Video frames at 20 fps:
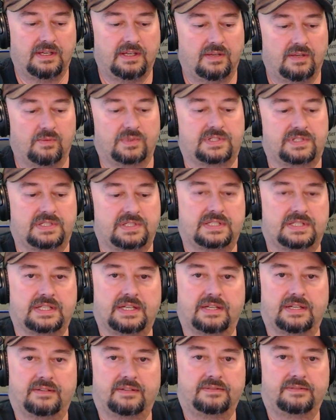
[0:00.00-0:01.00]
which is
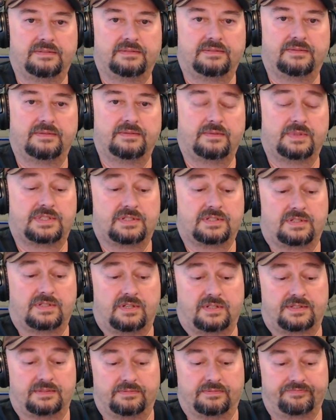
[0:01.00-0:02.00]
uh, which is
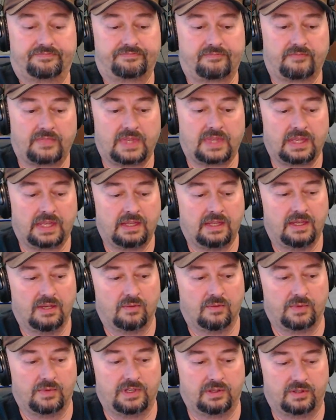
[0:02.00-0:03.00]
awesome
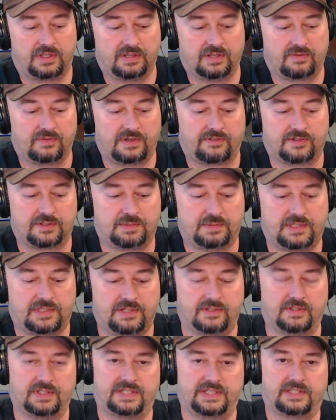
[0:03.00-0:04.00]
when you look at reference
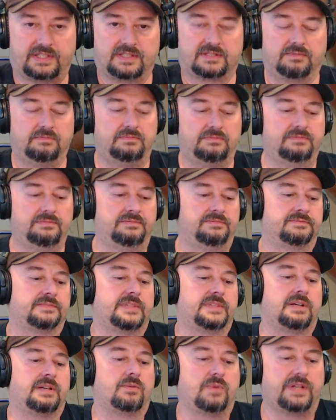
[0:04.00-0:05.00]
material like this.
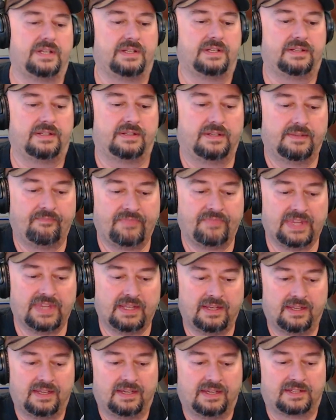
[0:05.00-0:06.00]
Now, I wanted to, I
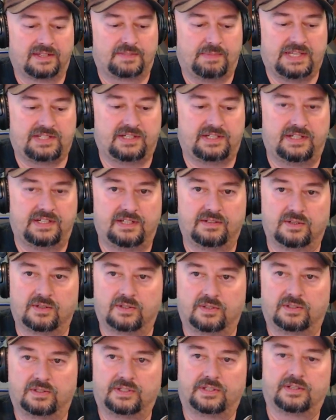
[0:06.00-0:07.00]
was mentioning
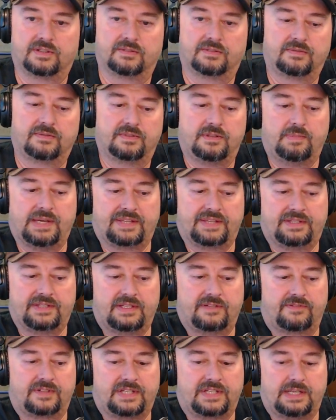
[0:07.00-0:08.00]
earlier about the
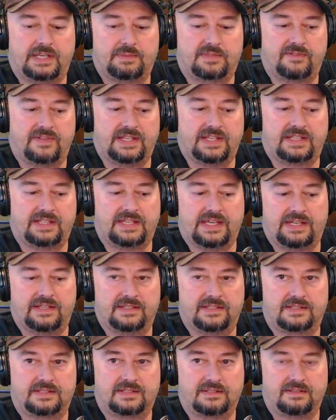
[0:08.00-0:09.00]
different types of
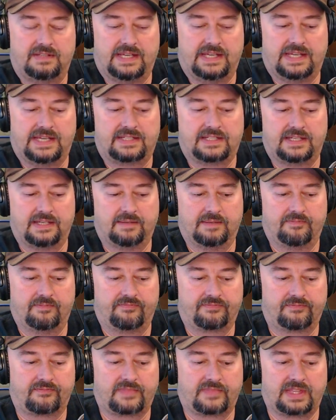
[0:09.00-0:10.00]
antennas that
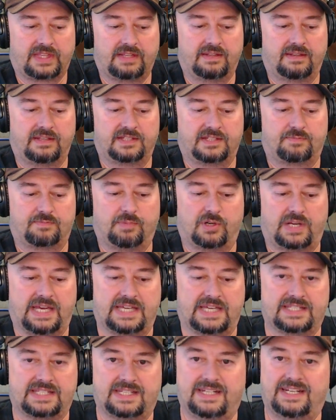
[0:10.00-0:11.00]
um, this book
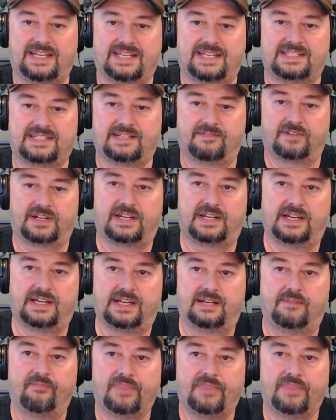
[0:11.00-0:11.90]
has, and it has every kind.